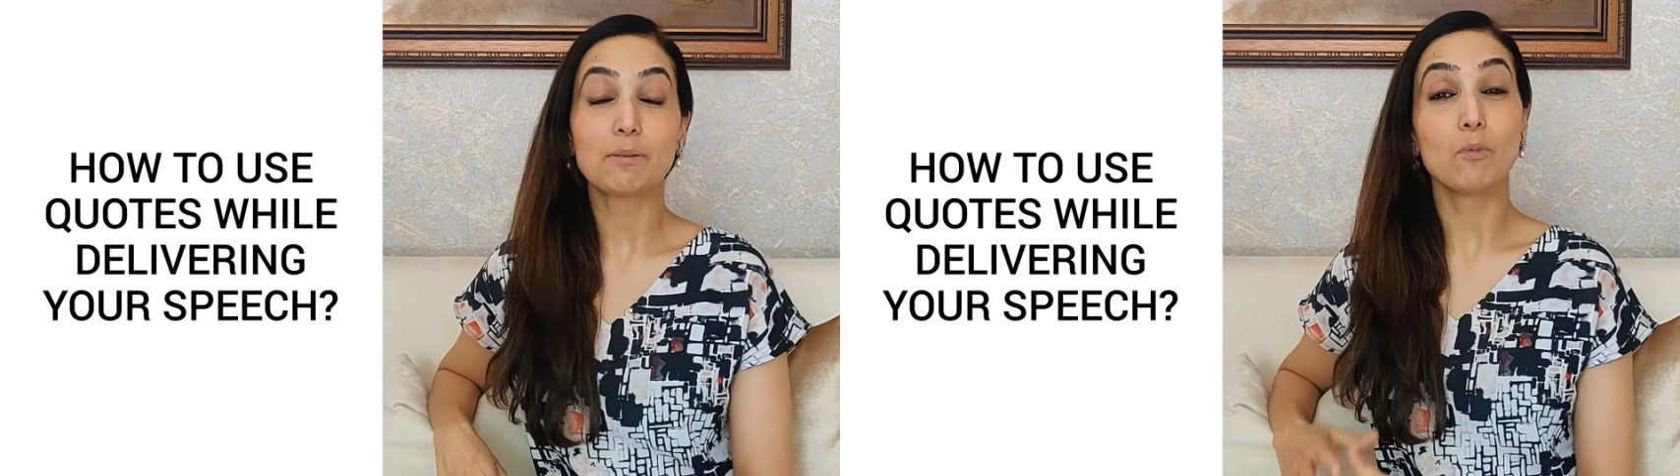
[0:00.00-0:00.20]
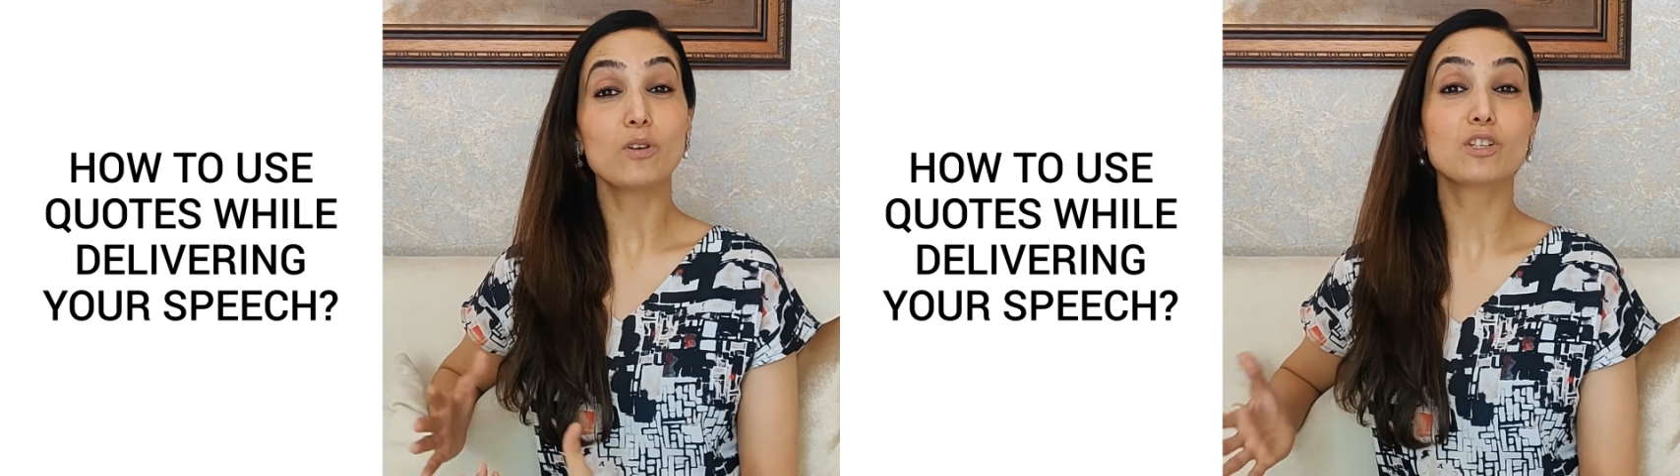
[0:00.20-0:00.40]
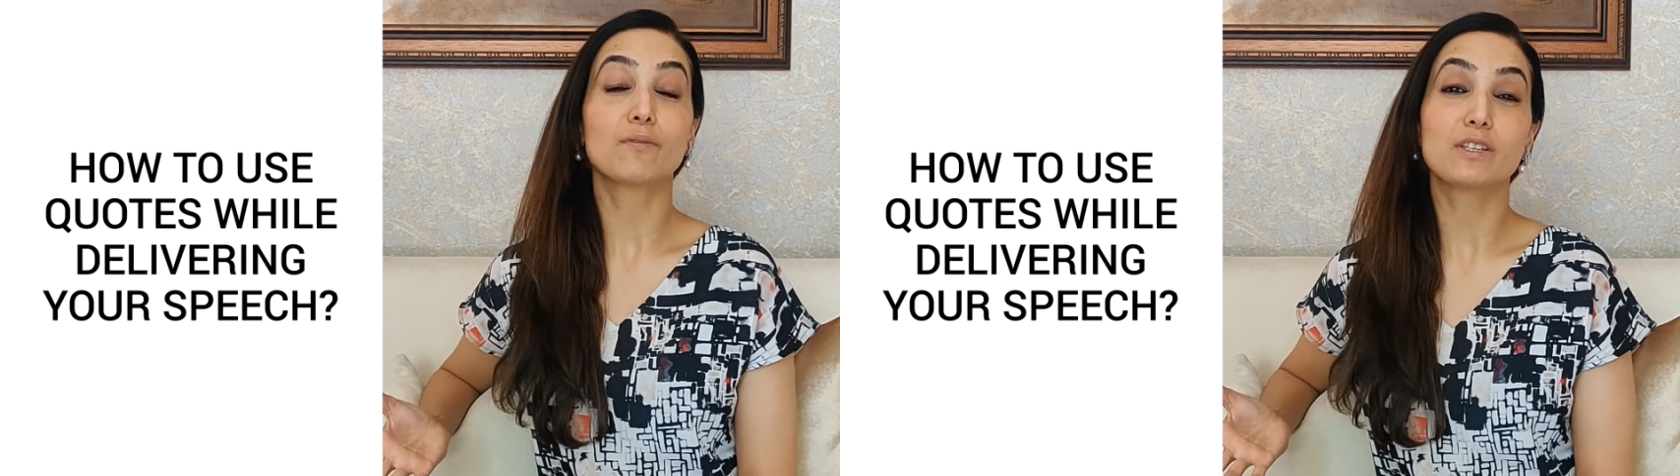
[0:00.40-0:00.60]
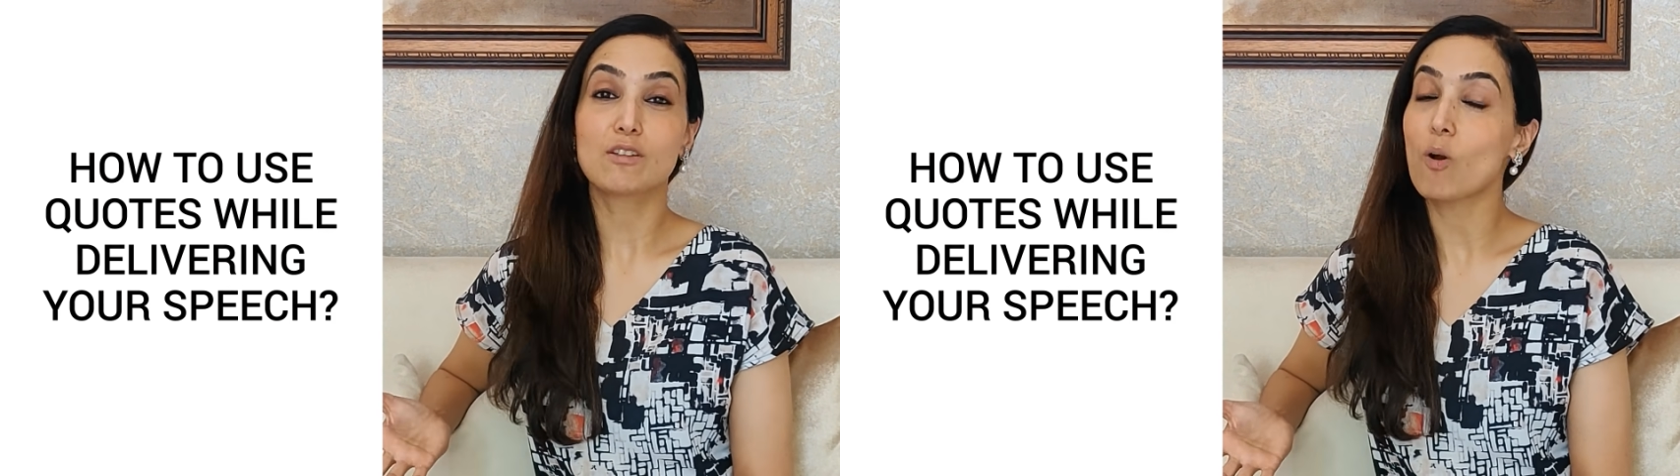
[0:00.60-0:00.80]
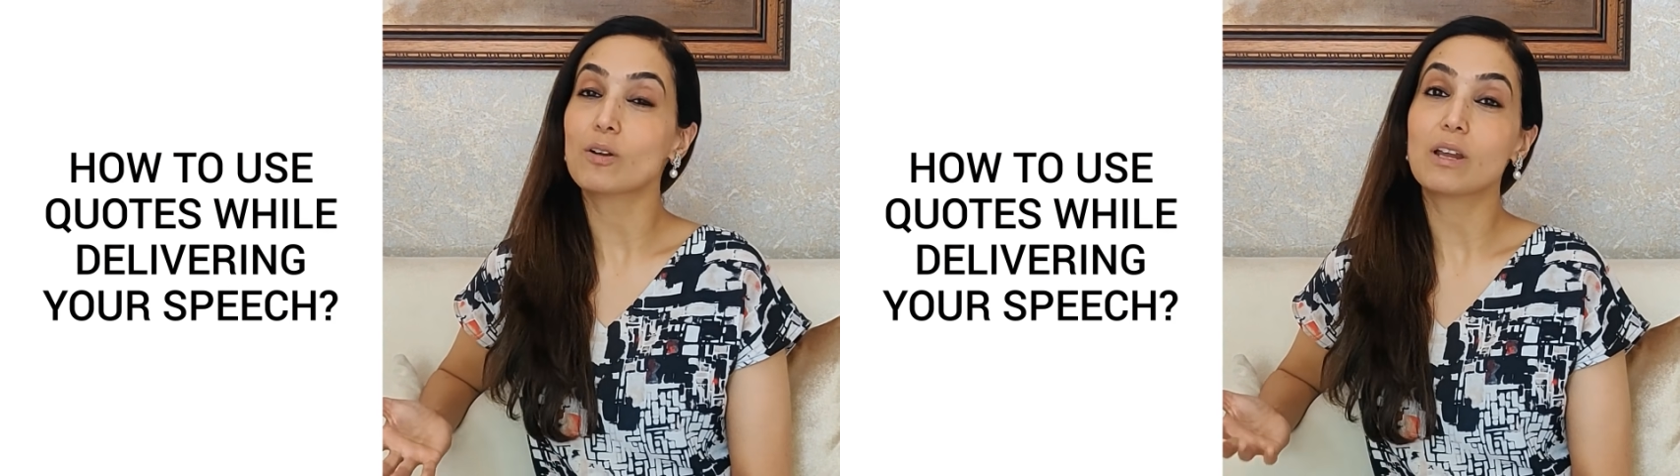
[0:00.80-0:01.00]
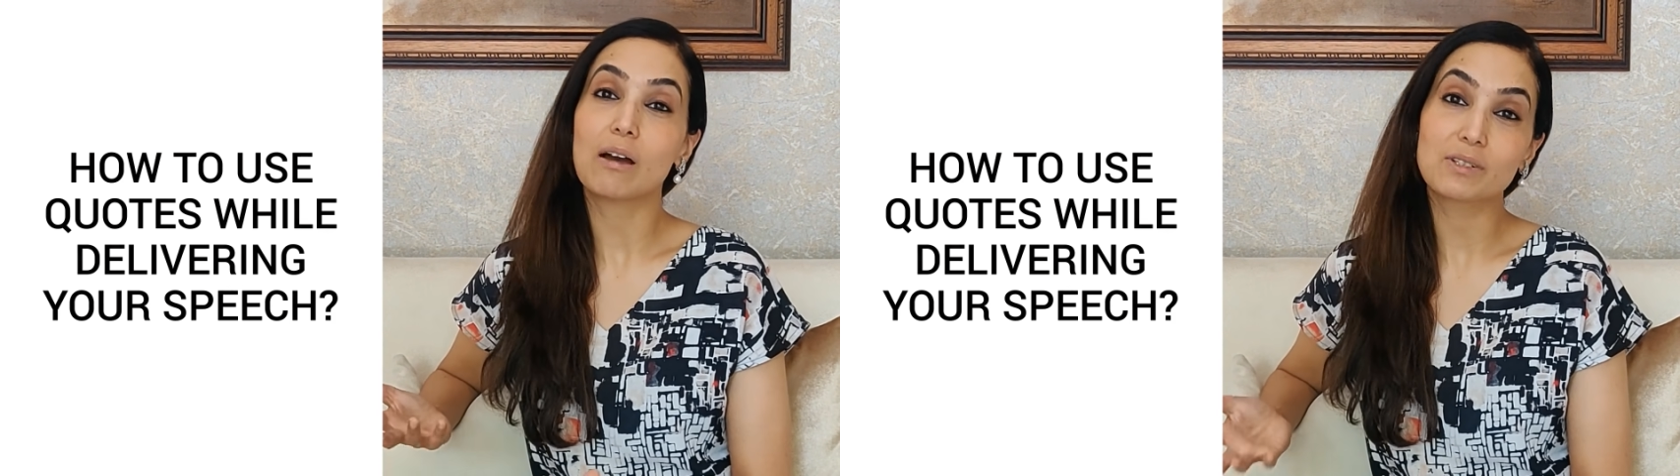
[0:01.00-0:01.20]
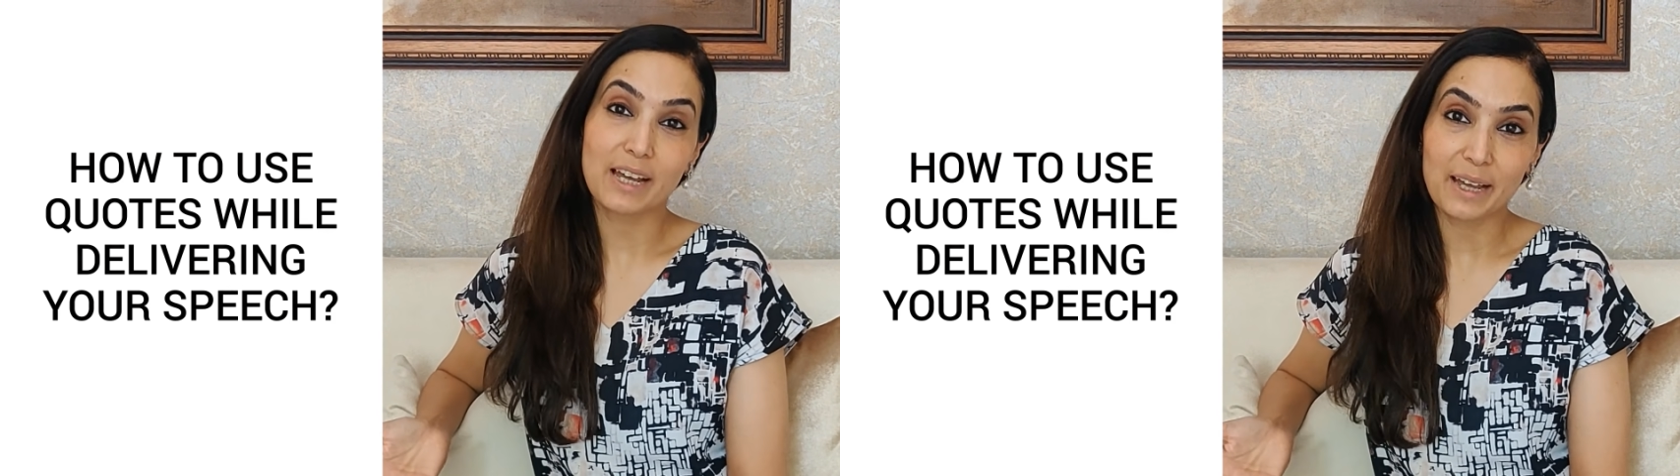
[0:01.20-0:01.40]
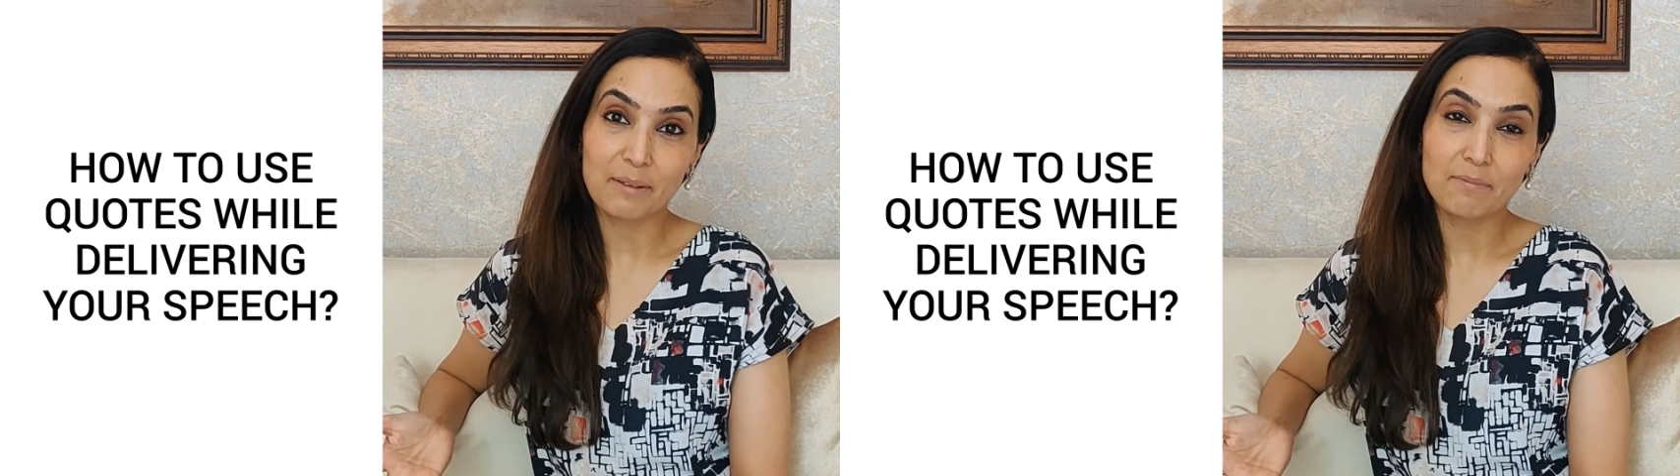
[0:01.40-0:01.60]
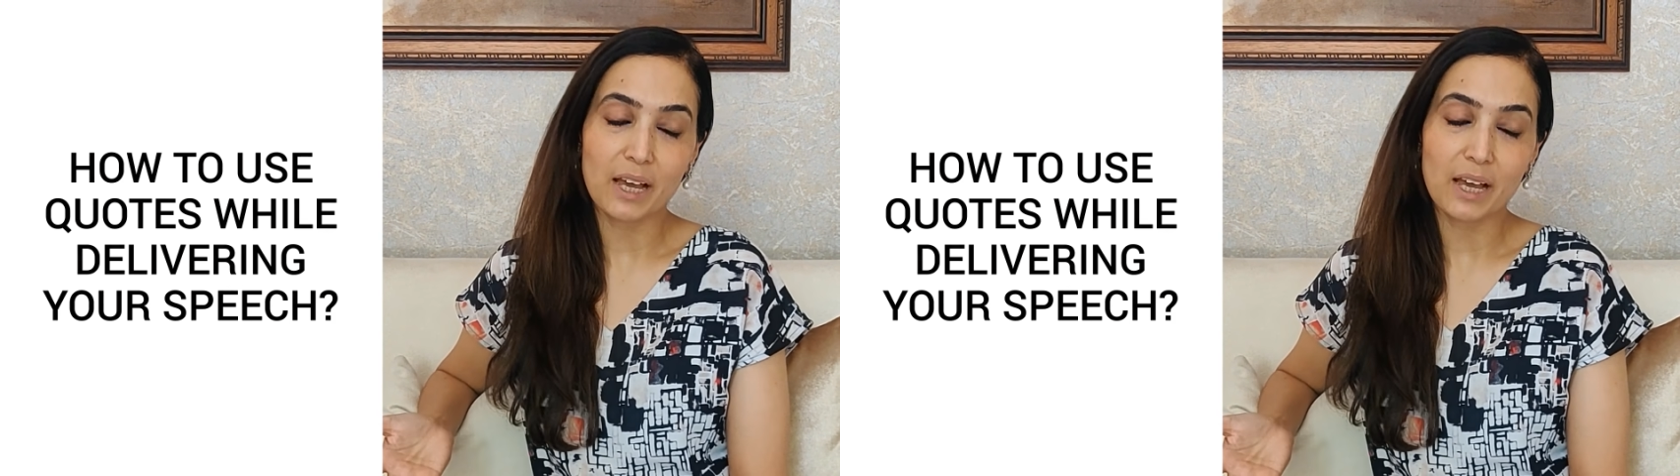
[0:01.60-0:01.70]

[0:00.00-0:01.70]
most of this lockdown time.